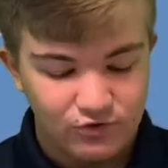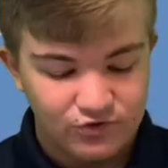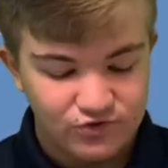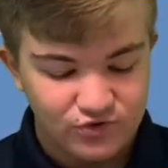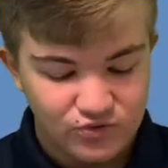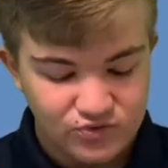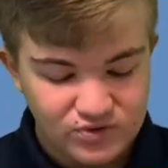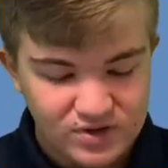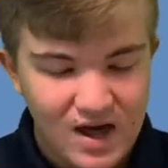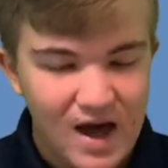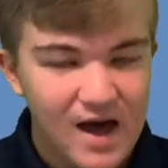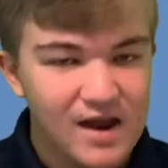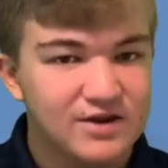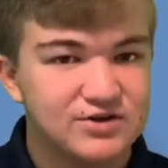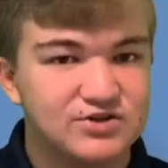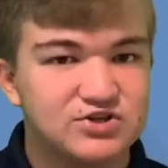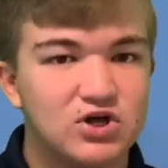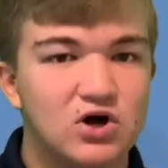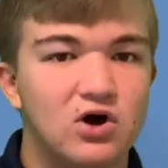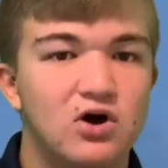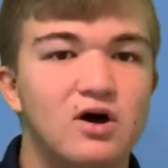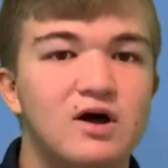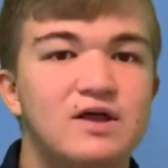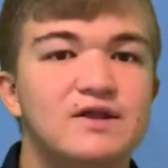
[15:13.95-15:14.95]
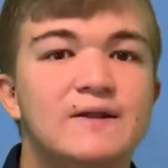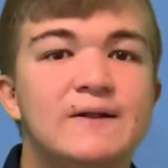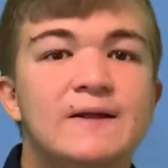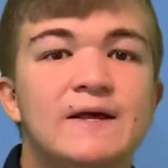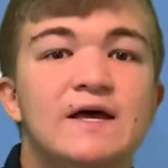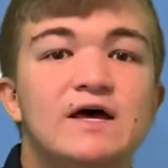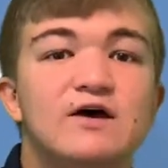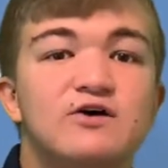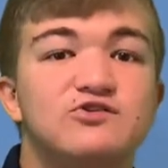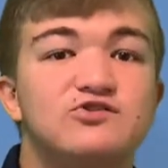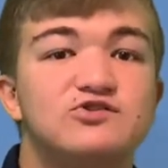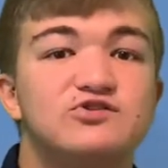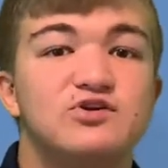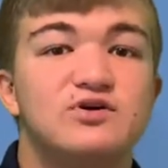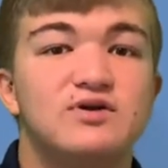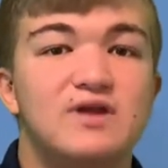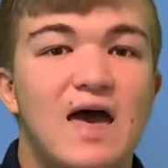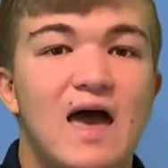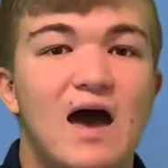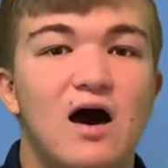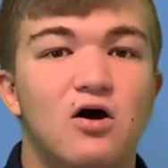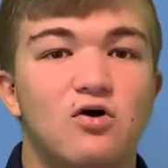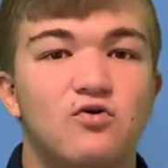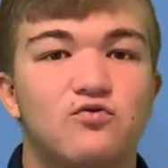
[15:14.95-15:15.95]
So not a ton stood
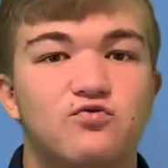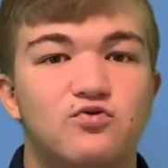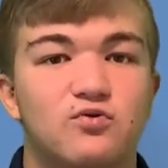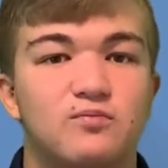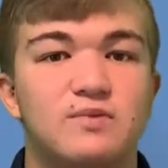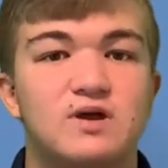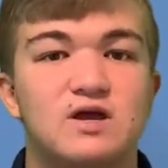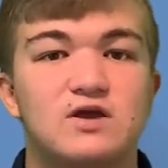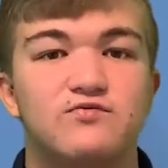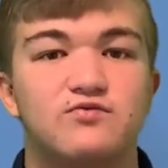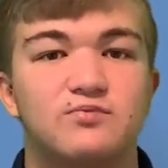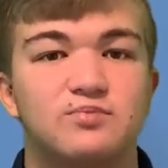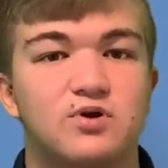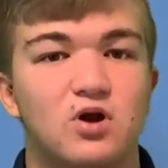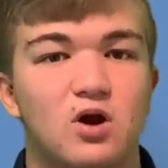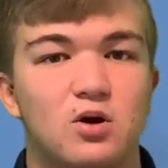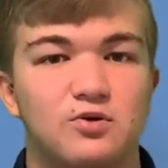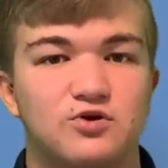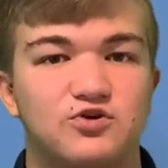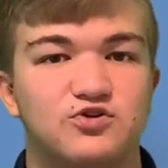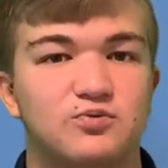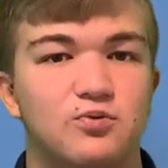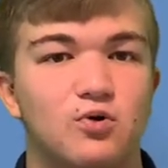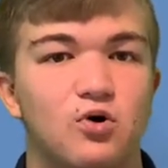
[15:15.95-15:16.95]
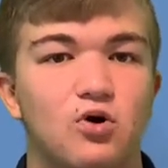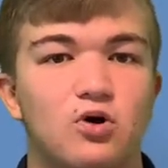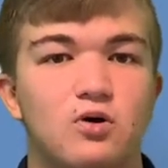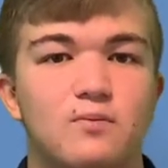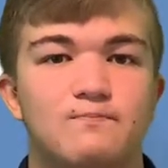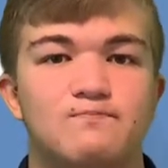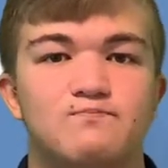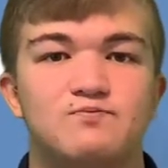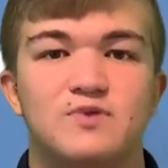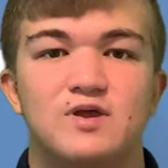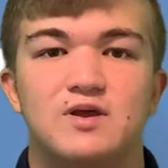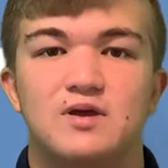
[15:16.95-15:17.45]
out for me from Kirby Smart.